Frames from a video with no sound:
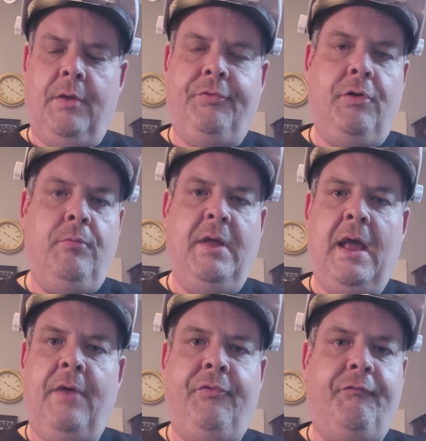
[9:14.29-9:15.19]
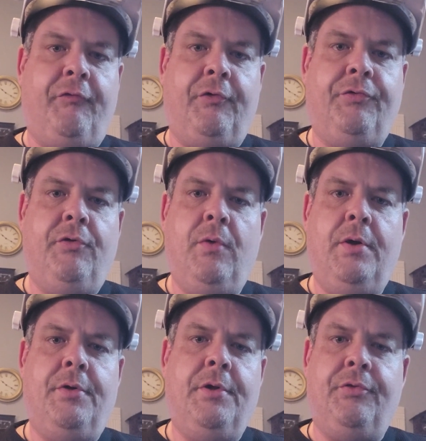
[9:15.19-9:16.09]
Toomey has it for
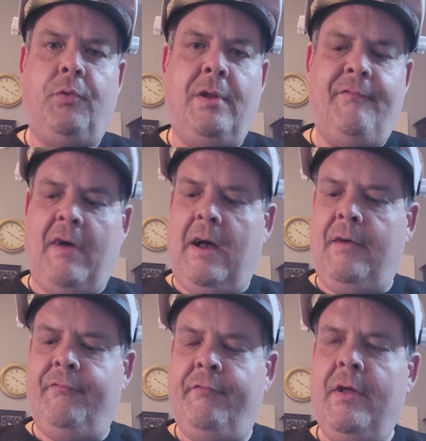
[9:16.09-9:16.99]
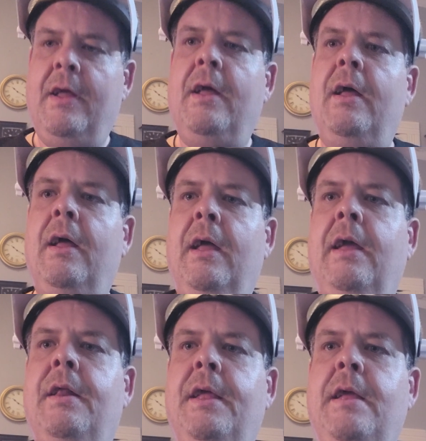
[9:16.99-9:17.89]
$225,
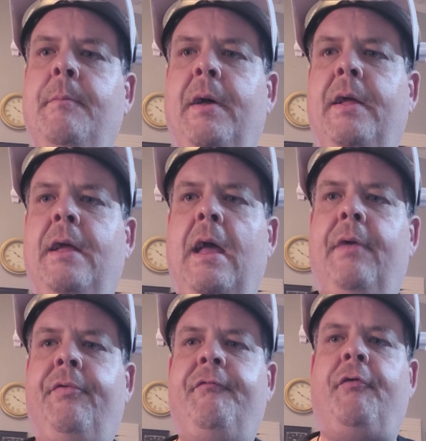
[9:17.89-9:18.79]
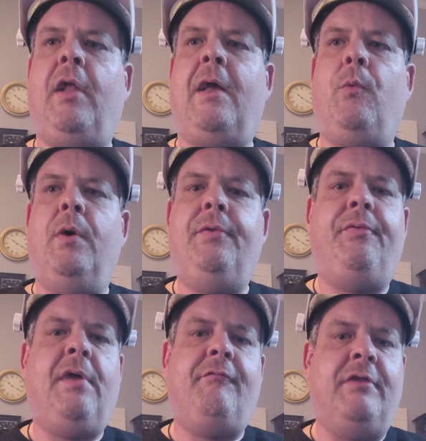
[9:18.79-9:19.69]
and eBay has it for like
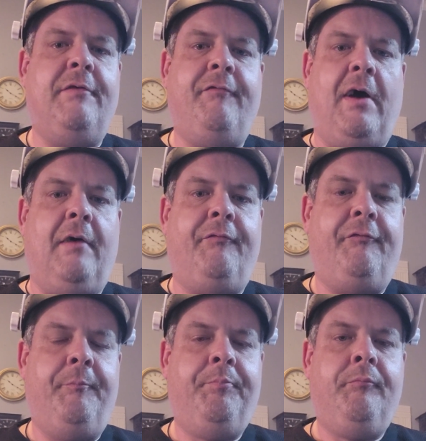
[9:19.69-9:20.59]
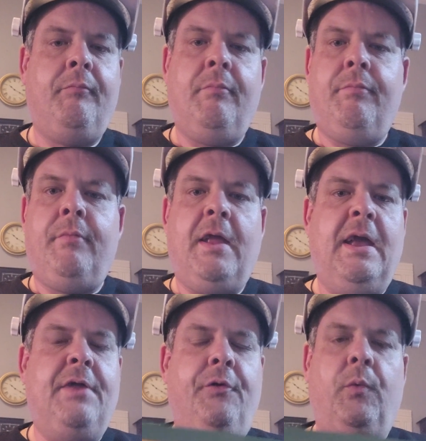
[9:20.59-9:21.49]
$175.
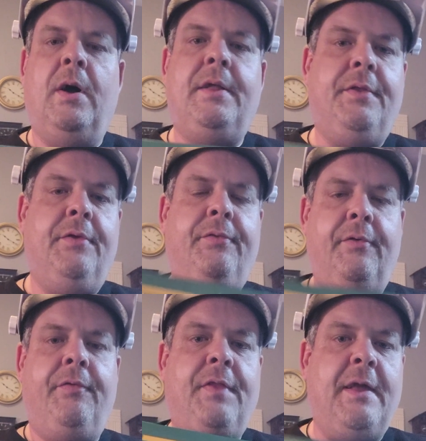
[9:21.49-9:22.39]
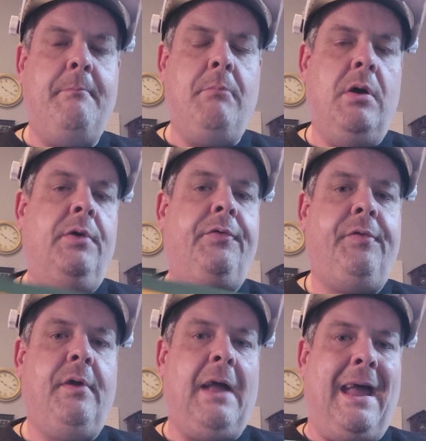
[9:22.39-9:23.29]
Either way, this is the
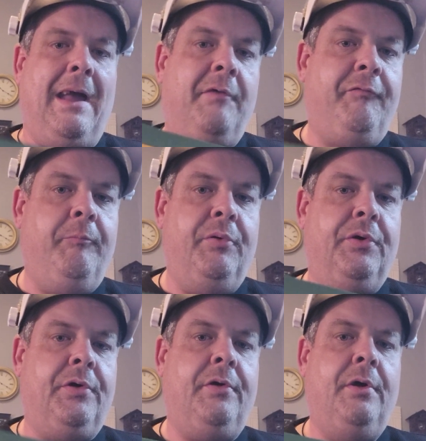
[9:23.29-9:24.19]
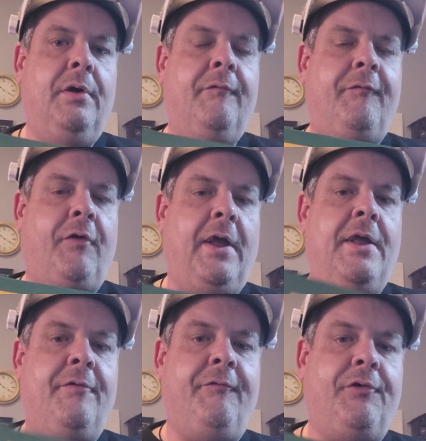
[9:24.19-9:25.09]
must-have book for
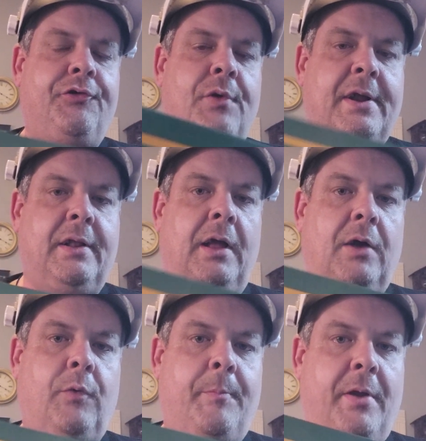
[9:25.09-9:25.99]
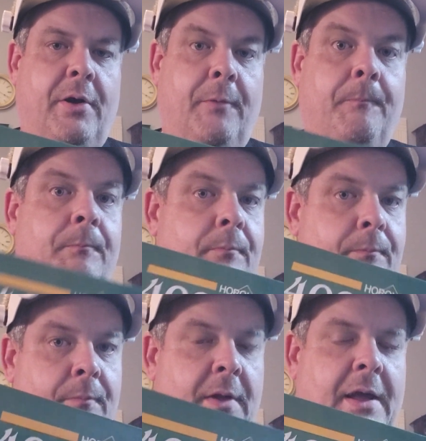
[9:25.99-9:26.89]
anniversary clock repair,
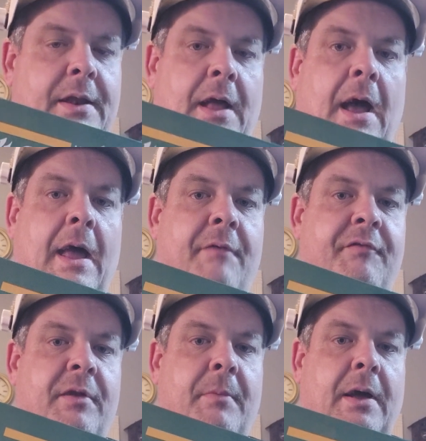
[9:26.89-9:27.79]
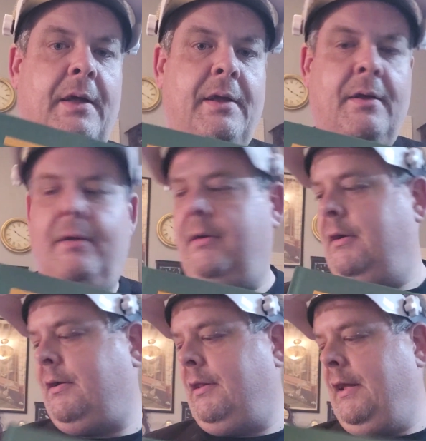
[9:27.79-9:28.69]
and I have it in my
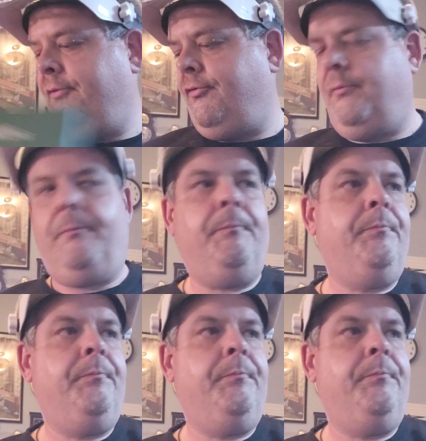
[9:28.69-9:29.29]
collection.